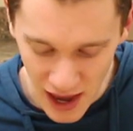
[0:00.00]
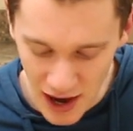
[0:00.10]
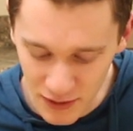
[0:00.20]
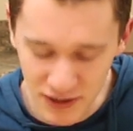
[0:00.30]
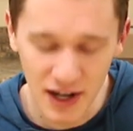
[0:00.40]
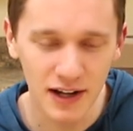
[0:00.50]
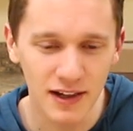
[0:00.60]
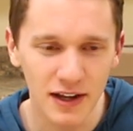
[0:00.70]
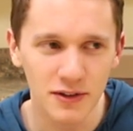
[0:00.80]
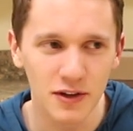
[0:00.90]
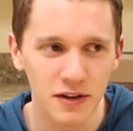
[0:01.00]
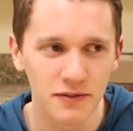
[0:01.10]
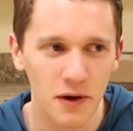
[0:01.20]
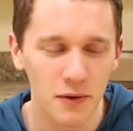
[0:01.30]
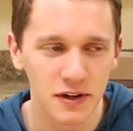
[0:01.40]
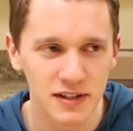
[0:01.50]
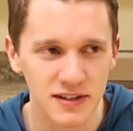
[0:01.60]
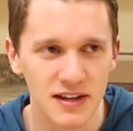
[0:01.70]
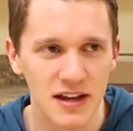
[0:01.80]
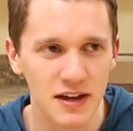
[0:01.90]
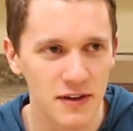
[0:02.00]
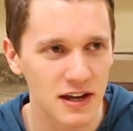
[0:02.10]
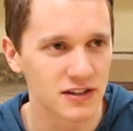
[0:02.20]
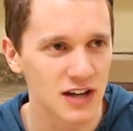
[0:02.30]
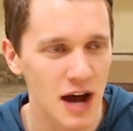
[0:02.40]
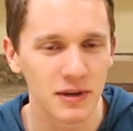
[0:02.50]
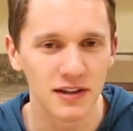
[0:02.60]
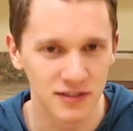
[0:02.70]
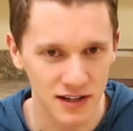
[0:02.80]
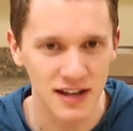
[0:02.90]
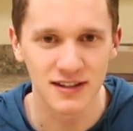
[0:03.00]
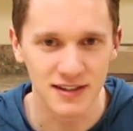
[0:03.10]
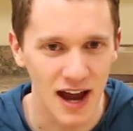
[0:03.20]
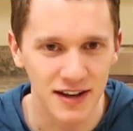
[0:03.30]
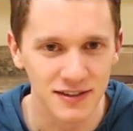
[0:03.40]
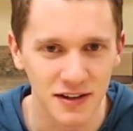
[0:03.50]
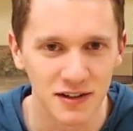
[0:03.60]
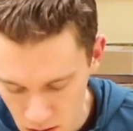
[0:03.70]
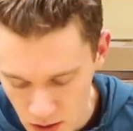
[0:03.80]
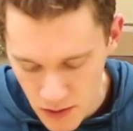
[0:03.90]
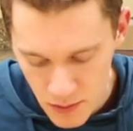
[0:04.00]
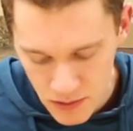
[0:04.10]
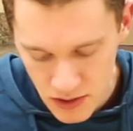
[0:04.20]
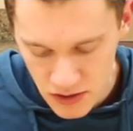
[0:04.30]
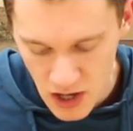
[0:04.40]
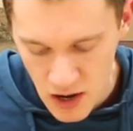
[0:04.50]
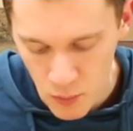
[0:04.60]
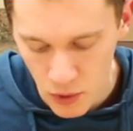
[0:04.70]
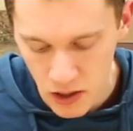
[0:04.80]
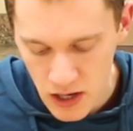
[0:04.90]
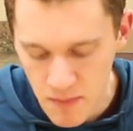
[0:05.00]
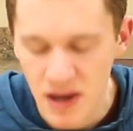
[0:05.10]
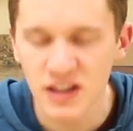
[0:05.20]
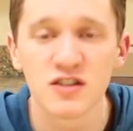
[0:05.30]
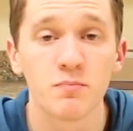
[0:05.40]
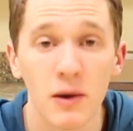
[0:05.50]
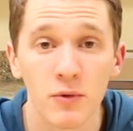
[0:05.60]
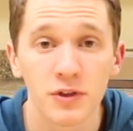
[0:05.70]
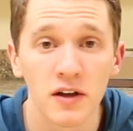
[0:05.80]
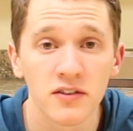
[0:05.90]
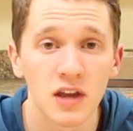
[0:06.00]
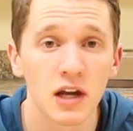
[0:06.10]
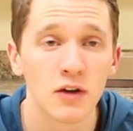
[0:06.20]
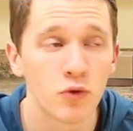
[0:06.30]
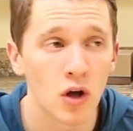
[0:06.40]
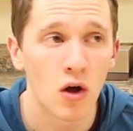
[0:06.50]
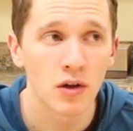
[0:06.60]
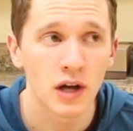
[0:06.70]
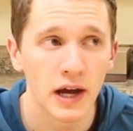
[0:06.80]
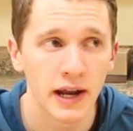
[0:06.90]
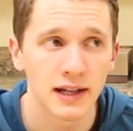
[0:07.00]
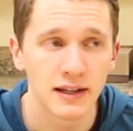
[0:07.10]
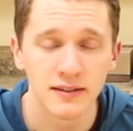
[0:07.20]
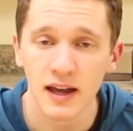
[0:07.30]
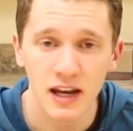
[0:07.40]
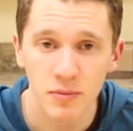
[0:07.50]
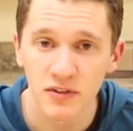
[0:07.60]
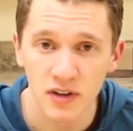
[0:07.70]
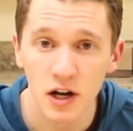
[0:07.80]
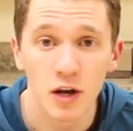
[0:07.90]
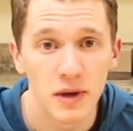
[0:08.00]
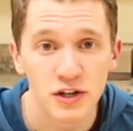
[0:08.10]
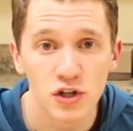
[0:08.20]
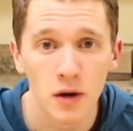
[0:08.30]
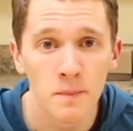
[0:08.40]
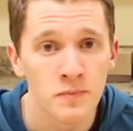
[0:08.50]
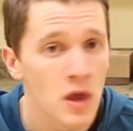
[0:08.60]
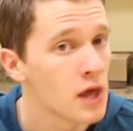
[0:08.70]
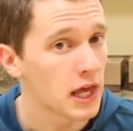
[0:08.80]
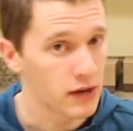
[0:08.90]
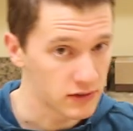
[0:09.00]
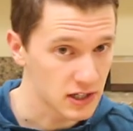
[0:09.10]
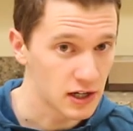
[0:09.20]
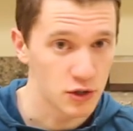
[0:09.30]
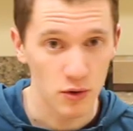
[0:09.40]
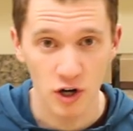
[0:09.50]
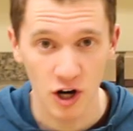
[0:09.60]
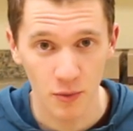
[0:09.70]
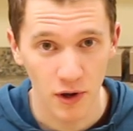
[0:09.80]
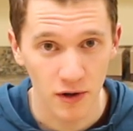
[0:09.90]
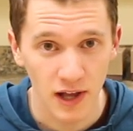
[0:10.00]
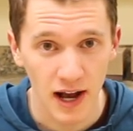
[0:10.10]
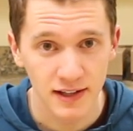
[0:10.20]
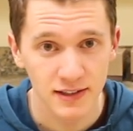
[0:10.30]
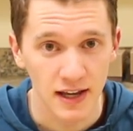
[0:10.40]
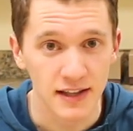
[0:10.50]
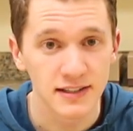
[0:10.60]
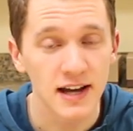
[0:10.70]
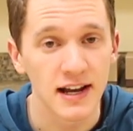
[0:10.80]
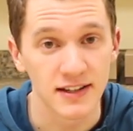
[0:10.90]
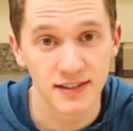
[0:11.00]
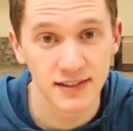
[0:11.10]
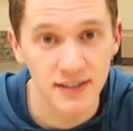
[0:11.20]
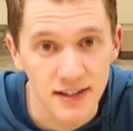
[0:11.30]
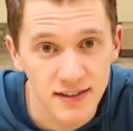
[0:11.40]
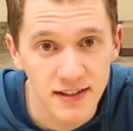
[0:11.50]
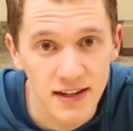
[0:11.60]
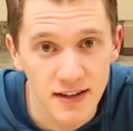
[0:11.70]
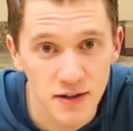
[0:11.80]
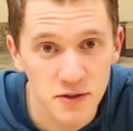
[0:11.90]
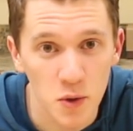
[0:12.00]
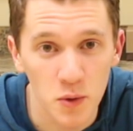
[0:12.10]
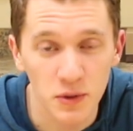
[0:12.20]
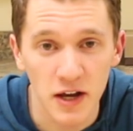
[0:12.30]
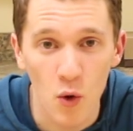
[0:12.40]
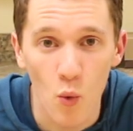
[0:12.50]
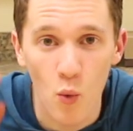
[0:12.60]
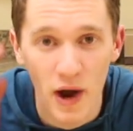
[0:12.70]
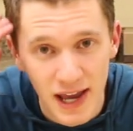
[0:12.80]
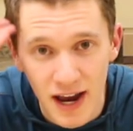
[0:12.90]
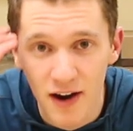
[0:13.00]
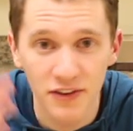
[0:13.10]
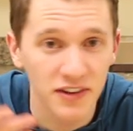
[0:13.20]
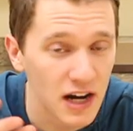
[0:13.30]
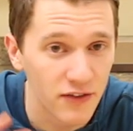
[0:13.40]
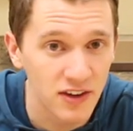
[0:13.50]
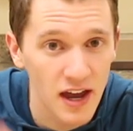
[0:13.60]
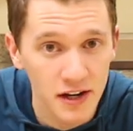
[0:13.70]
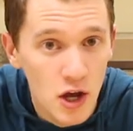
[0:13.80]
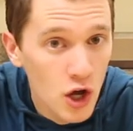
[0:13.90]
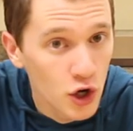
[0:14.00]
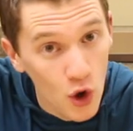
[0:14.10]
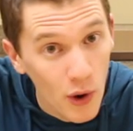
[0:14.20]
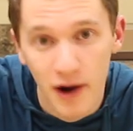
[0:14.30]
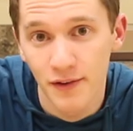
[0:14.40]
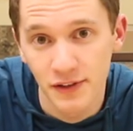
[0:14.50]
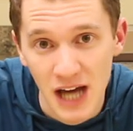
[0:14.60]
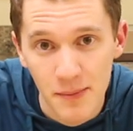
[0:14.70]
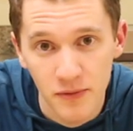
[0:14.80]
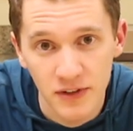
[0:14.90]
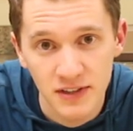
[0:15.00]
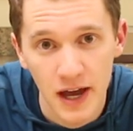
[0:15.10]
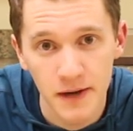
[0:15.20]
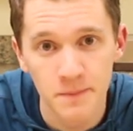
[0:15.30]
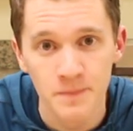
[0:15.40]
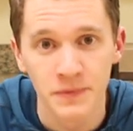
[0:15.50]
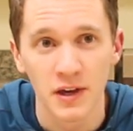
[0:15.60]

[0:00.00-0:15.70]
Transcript: I always kind of like looking forward to seeing if he can top yesterday's disaster. And then there was this time where he made this bet with us that if we all got at least 80% on a midterm, that he was gonna do a cartwheel in class. And this guy is 60 years old, like white hair on the side of his head, no hair on the top of his head.